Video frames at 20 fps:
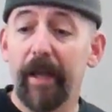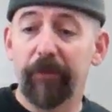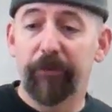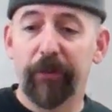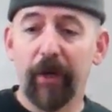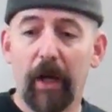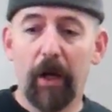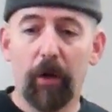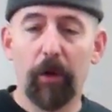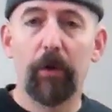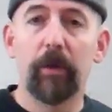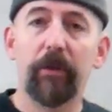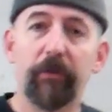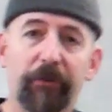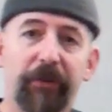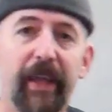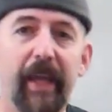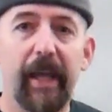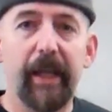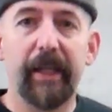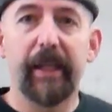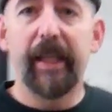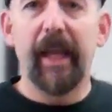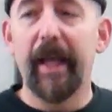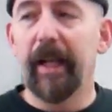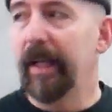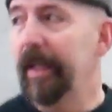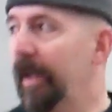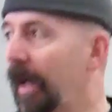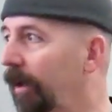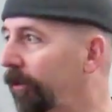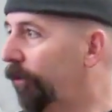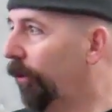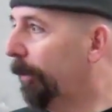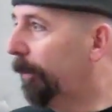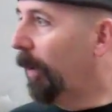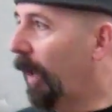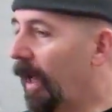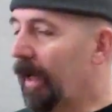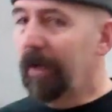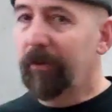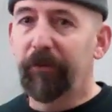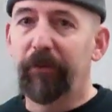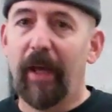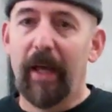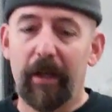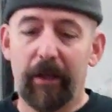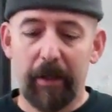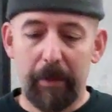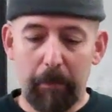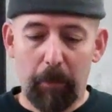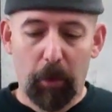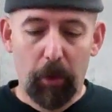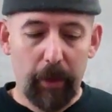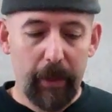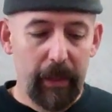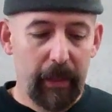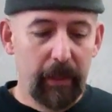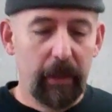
so it's Catalina Offshore Products Saturday morning.